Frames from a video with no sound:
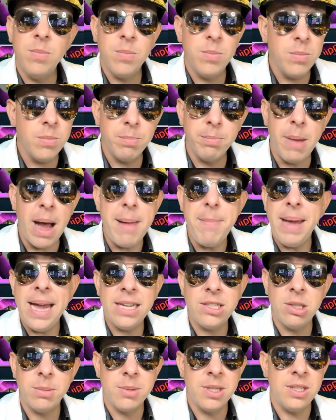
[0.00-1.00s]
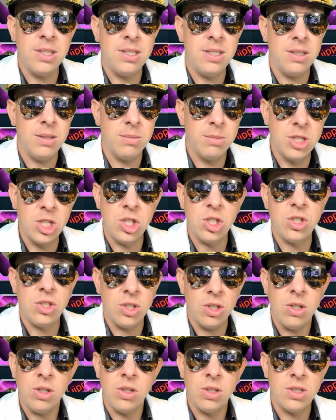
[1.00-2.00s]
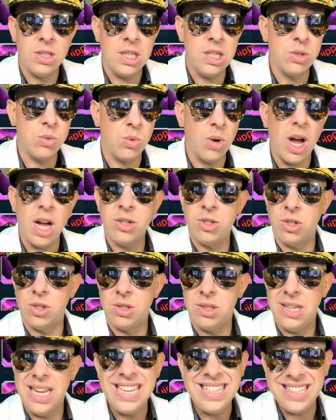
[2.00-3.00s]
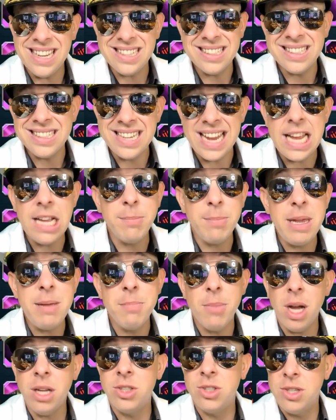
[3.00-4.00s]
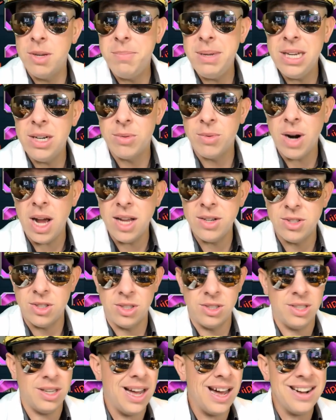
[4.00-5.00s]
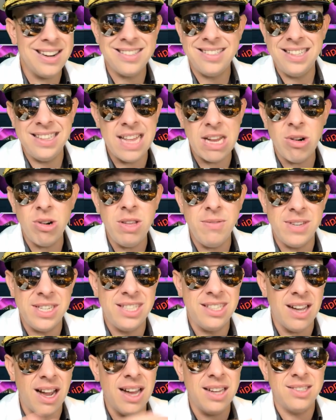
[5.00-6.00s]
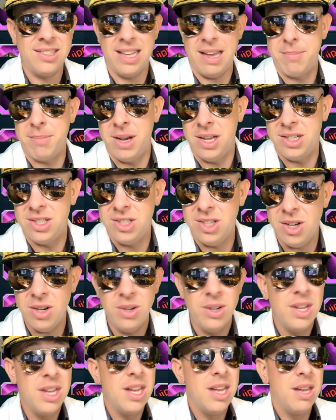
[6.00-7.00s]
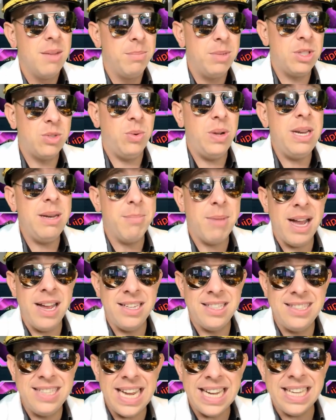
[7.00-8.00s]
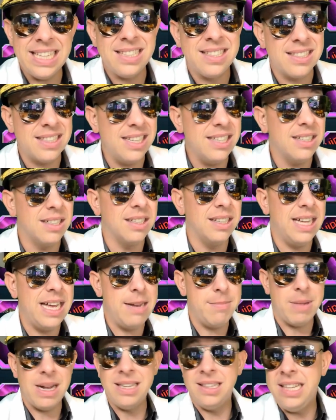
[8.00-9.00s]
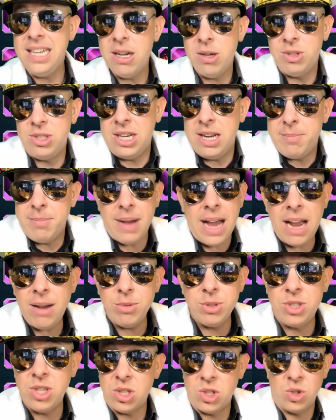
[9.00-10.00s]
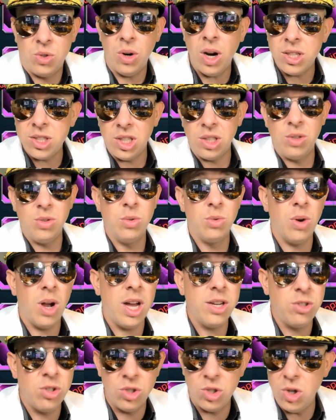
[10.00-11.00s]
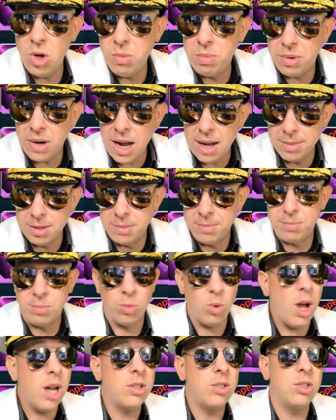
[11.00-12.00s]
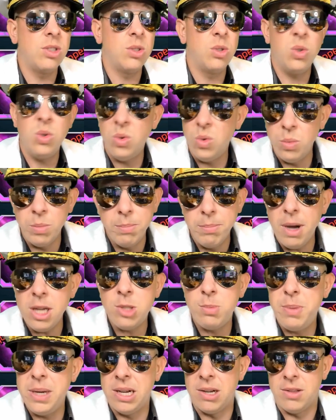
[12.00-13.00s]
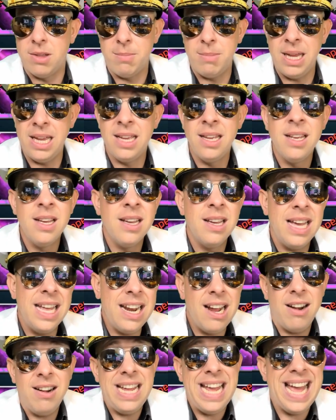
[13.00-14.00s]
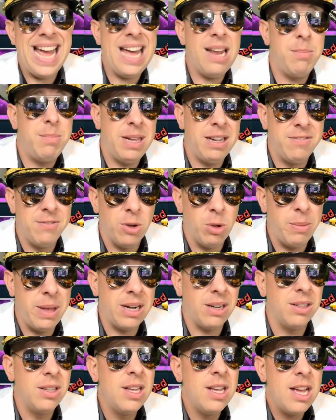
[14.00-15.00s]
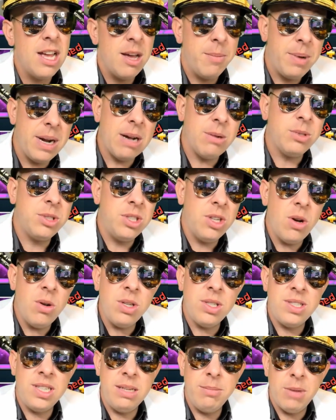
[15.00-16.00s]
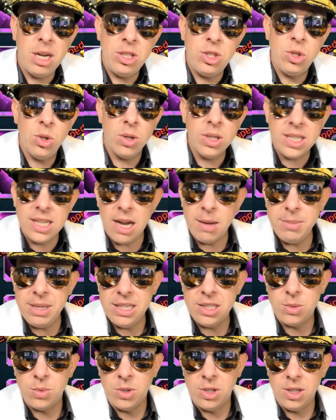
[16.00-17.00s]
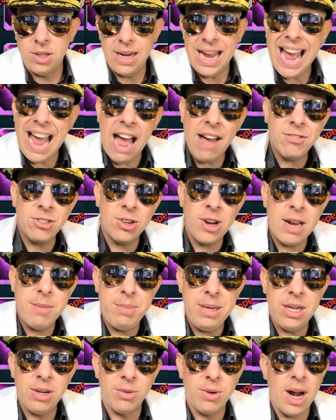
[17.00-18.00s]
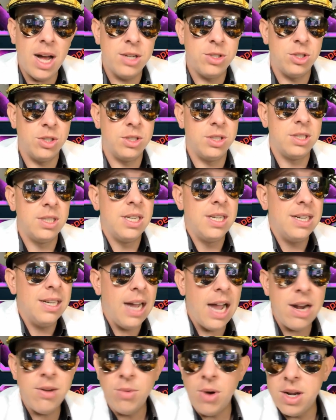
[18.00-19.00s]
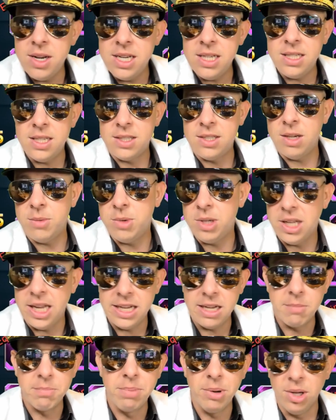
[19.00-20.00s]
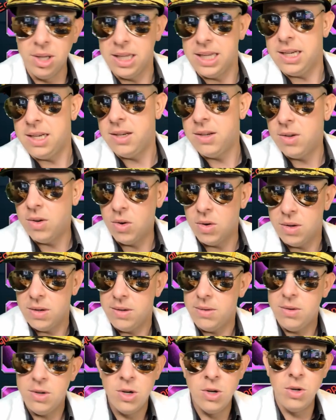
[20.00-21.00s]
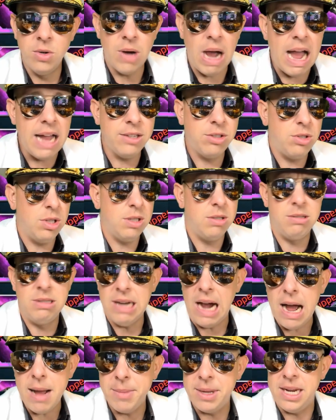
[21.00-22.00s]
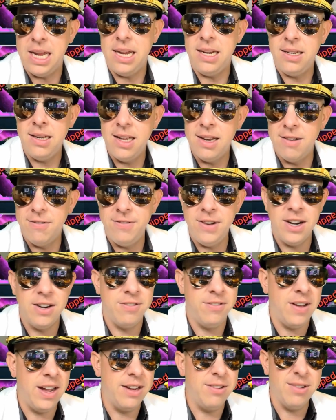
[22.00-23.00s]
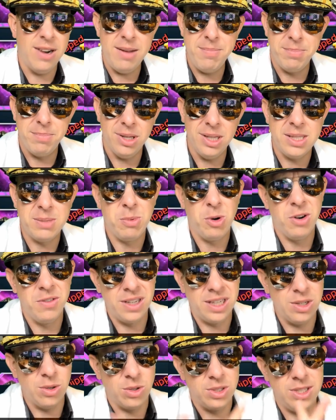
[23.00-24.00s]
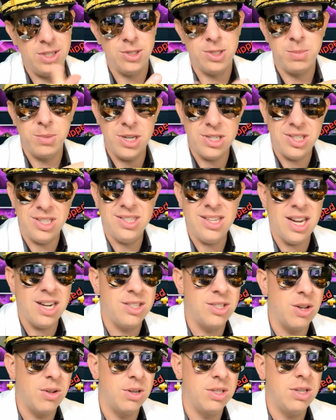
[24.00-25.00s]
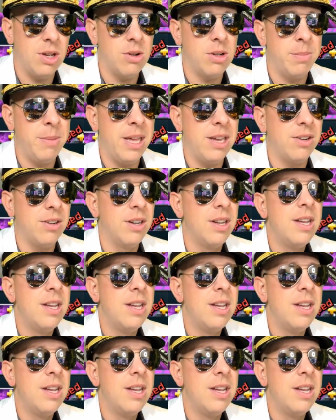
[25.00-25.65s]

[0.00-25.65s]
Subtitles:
My matchup concerns is Rogers. It doesn't take me much to beat a Rogers. Honestly, they don't even dodge that much. So between my second skill and my Leo gem, I was just crushing through Rogers no problem. Rogers is much bigger than me, and I already had a big Fullmetal. But I was noticing my shortcomings were, after I'd beat a Rogers, I'd run into someone like a Bullet, who I should dominate in a fair fight, right? Bullet's more of ignore tier suppression. It's not a toe-to-toe commander.